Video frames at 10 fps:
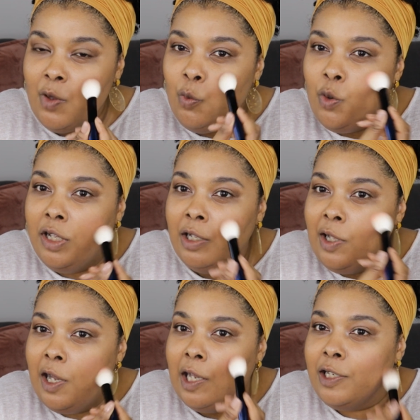
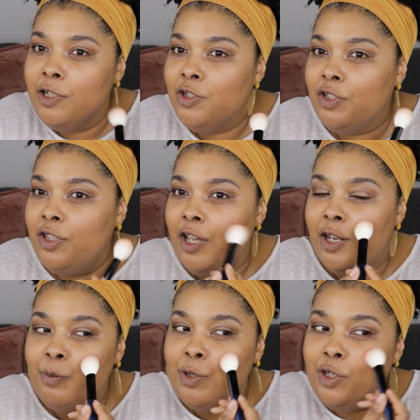Well, I can see
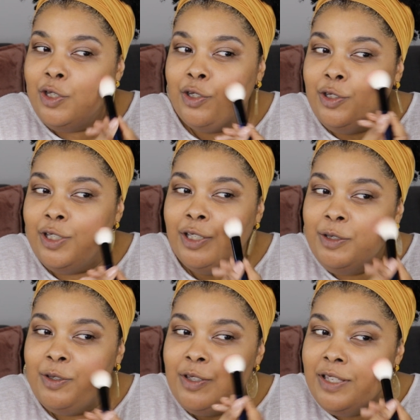that
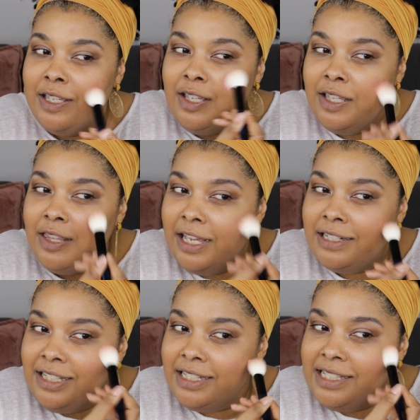immediately.
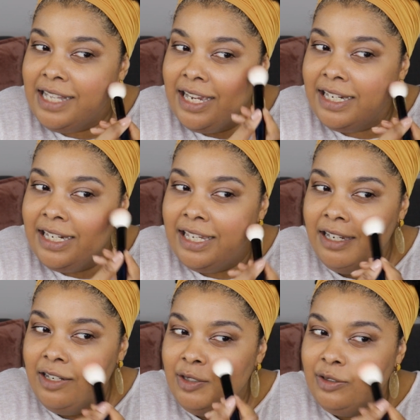That's
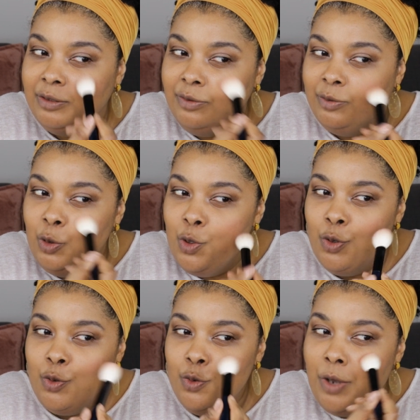exciting.
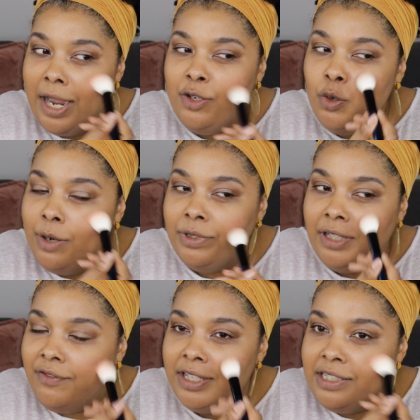I knew I would
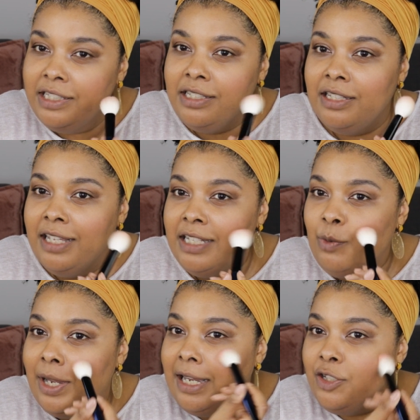love this. Listen, that's
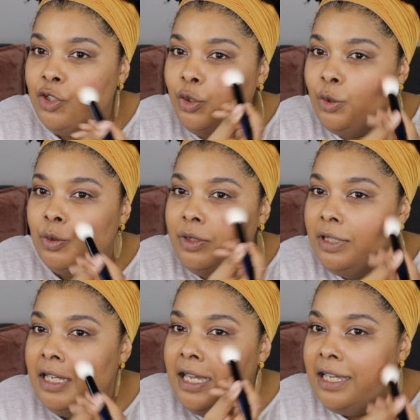why I got 2.
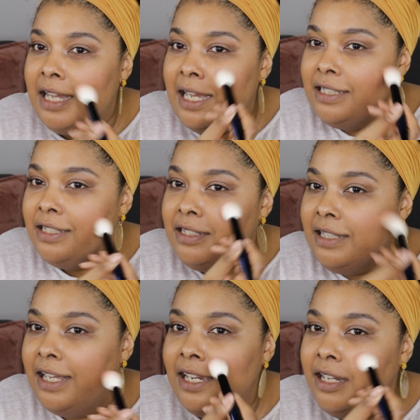Guys,
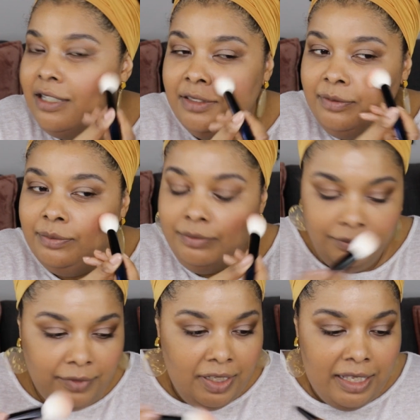
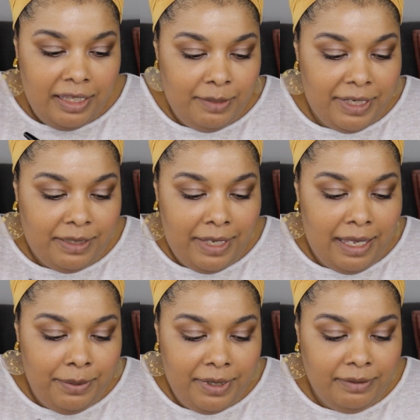this makes me
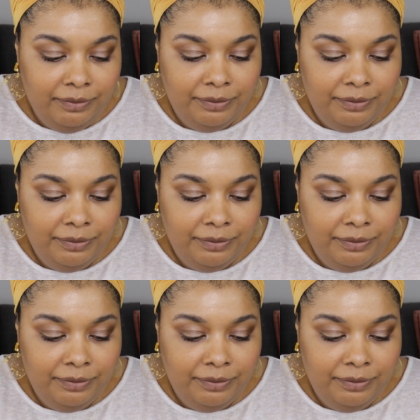happy.